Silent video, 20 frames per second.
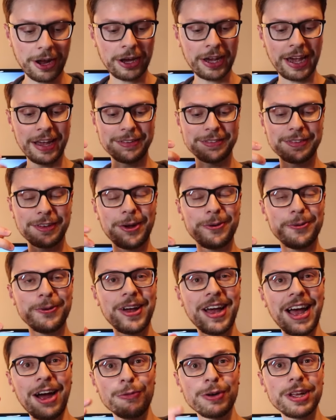Okay, so
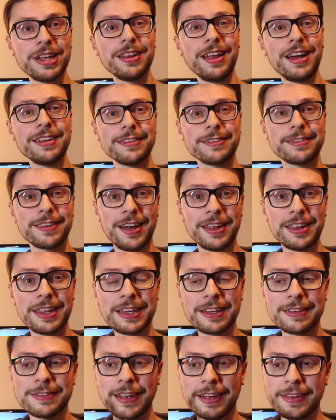I really like the
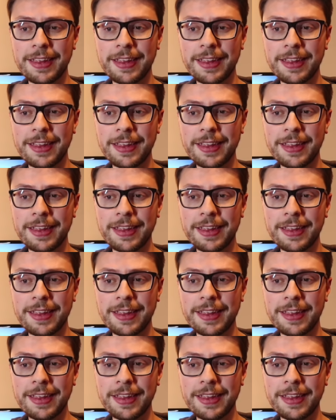stylings.